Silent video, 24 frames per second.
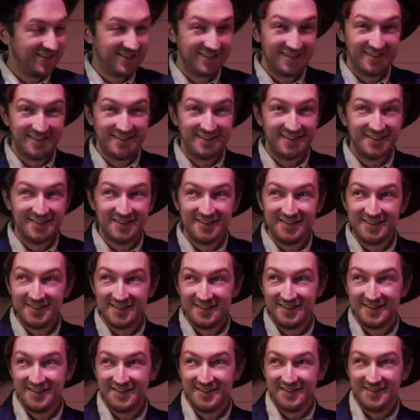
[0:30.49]

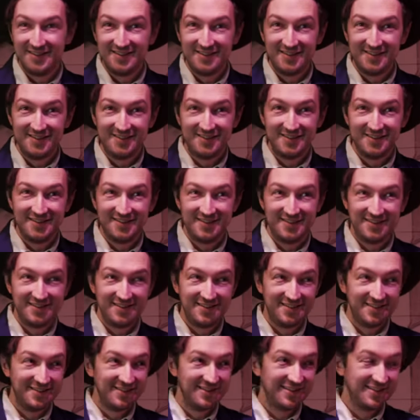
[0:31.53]

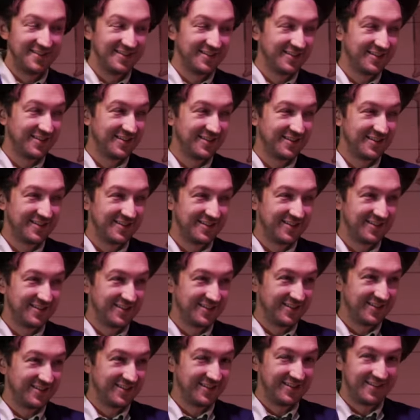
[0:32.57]

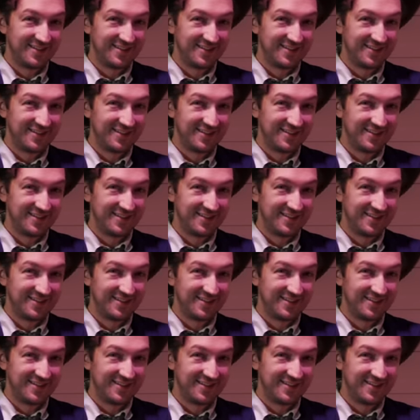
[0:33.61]
(silent)